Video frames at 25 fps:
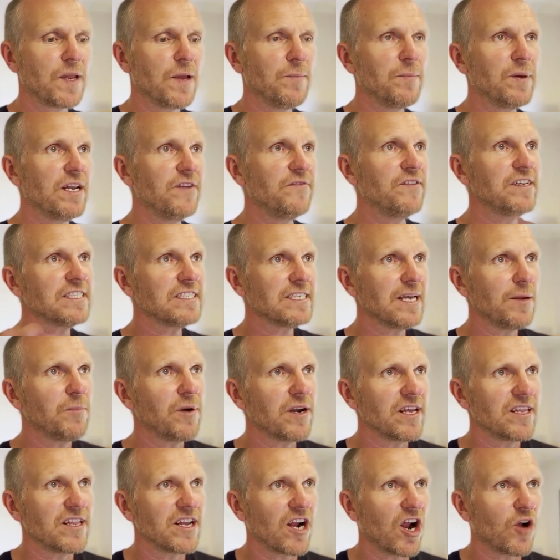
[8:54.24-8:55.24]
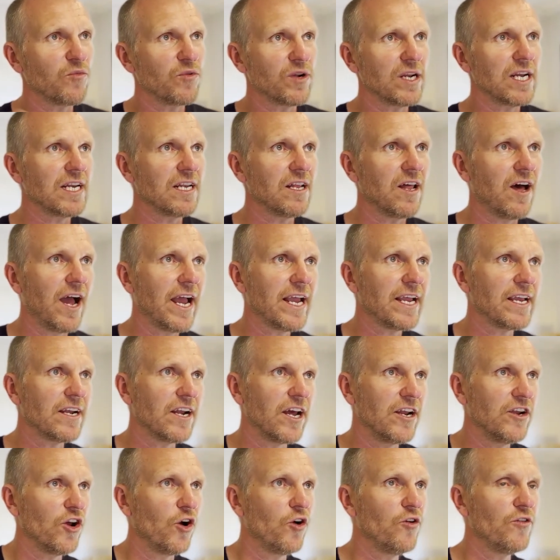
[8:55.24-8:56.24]
But if it's somebody that I really like and
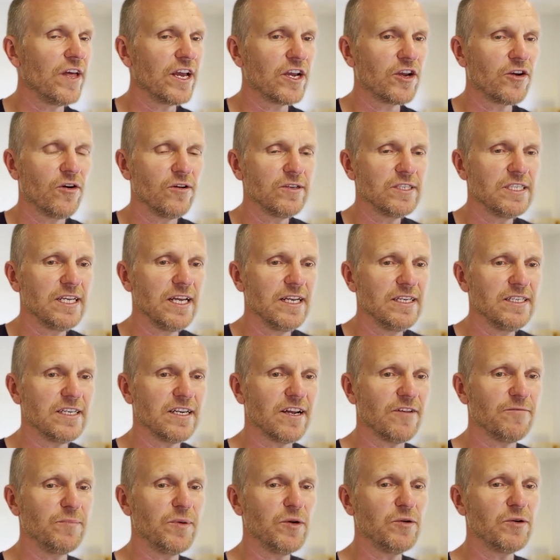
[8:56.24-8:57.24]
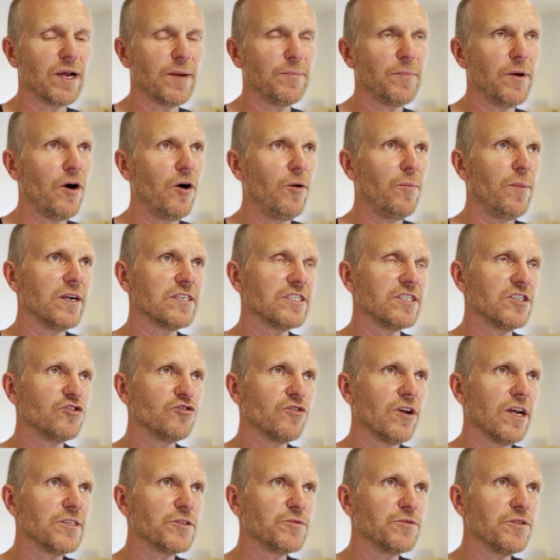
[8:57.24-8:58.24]
I know their content and I've built up a whole bunch of
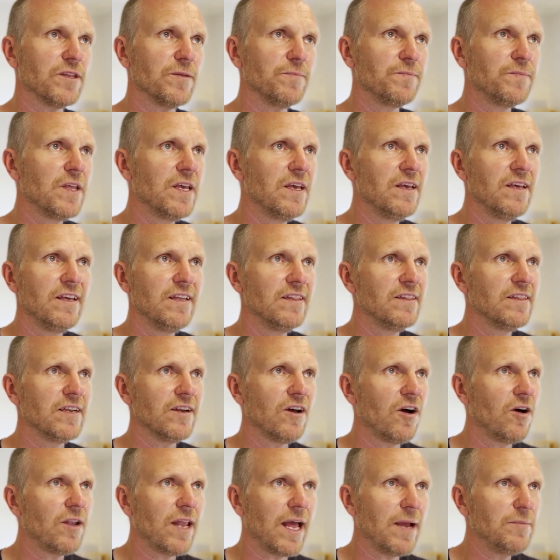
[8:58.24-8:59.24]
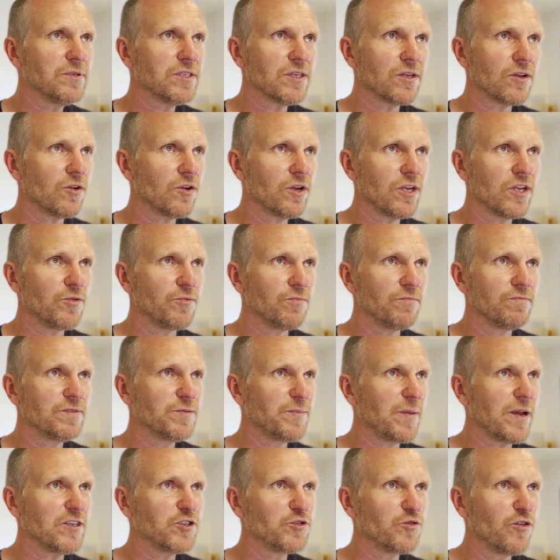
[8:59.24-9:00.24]
trust with them, then I'll absolutely
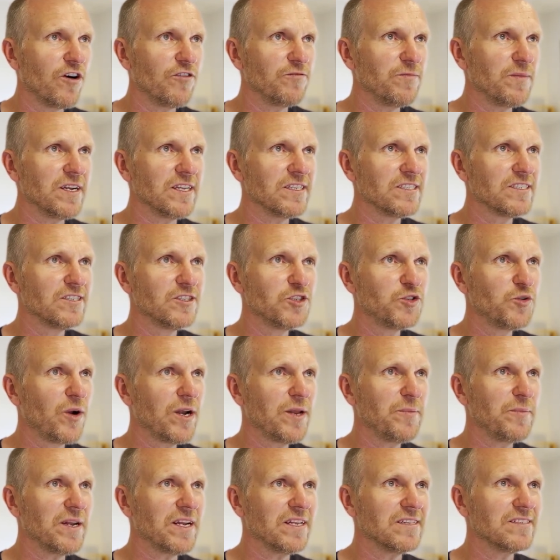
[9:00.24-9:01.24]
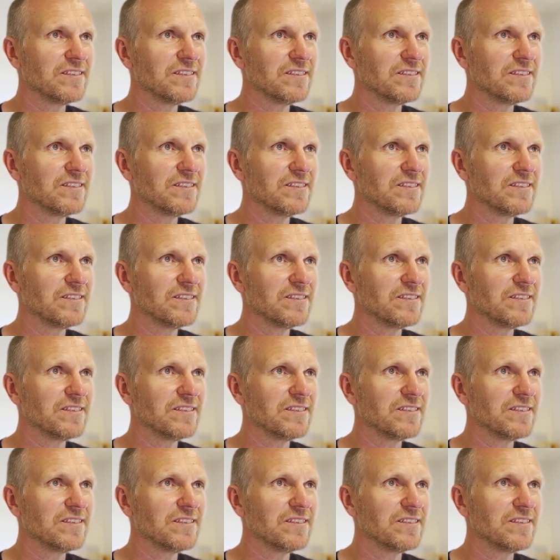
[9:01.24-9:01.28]
spend 12 minutes, 20 minutes